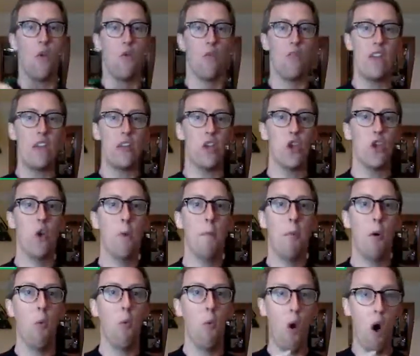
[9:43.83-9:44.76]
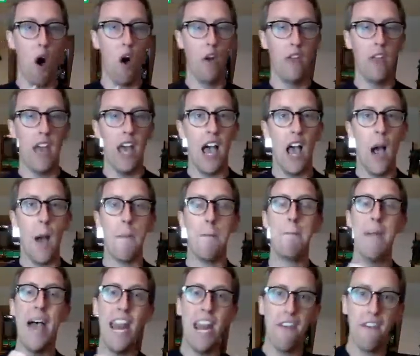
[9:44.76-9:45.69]
Reason number one are
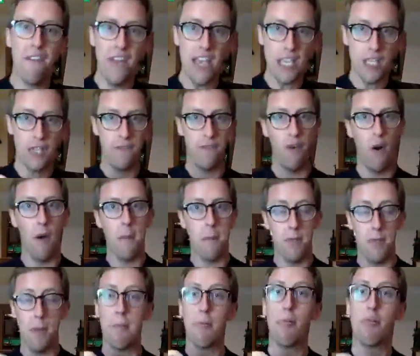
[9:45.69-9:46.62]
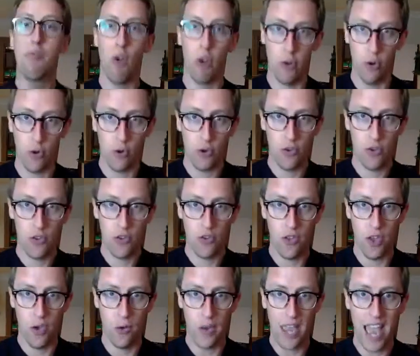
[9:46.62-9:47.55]
benefits from the
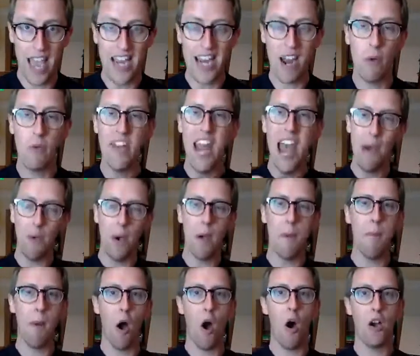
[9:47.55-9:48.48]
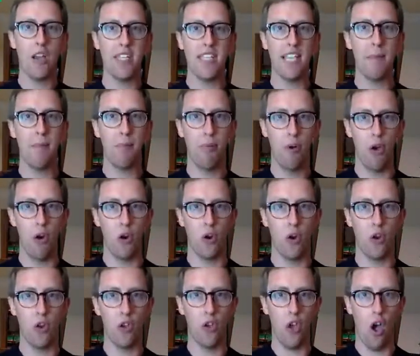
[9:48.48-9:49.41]
products. Okay, now network marketing
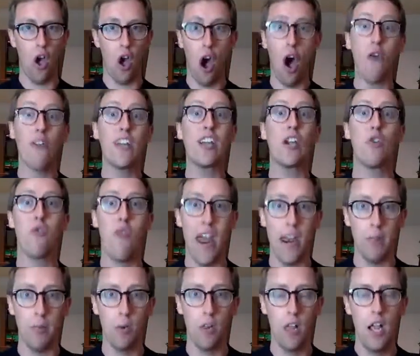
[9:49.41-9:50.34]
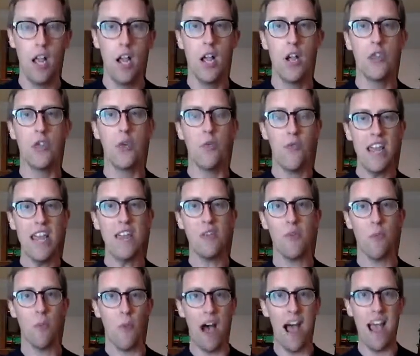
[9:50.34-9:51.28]
products are incredible. The
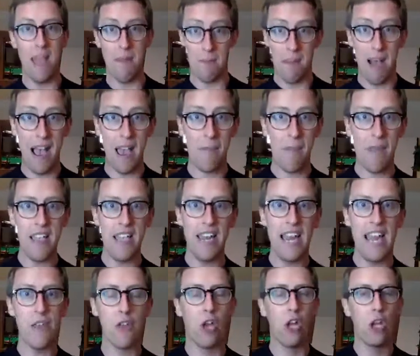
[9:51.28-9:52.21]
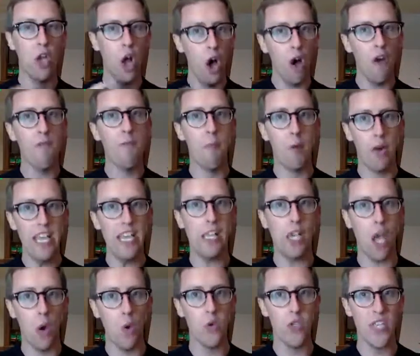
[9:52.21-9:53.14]
reason why, in my opinion, is a lot of money
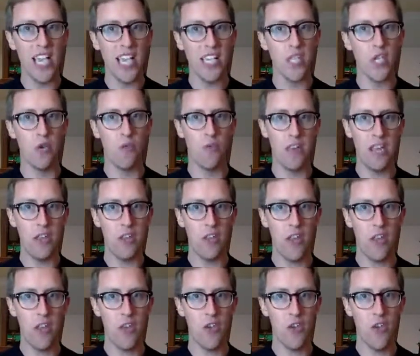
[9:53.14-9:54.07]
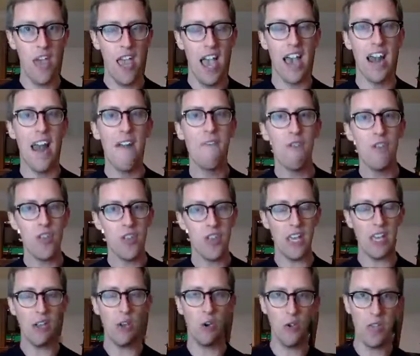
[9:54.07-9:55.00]
goes into research, and every
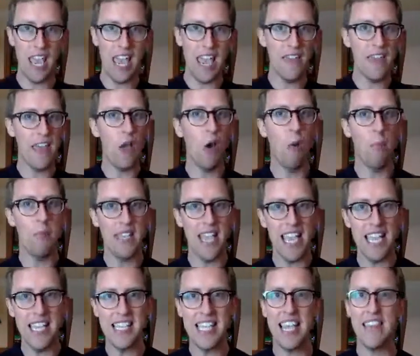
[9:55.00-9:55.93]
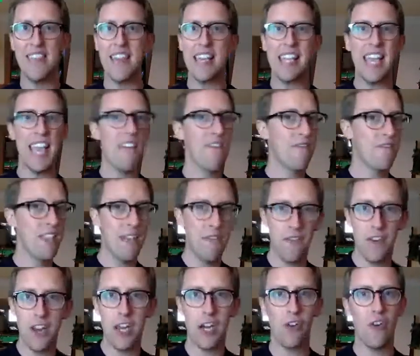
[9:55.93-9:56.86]
single year they update it, they give
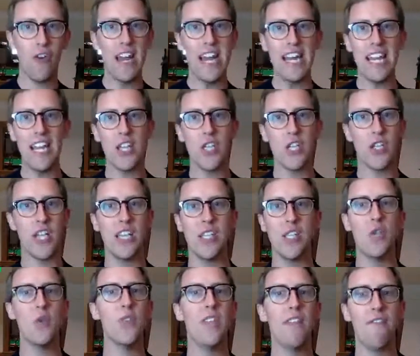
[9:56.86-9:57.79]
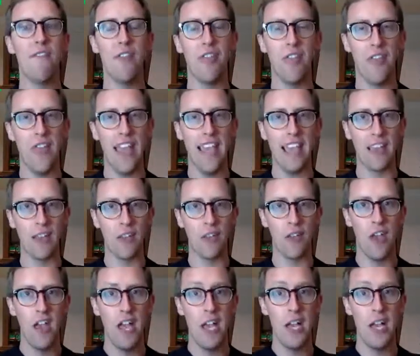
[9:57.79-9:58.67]
different ingredients, they do different things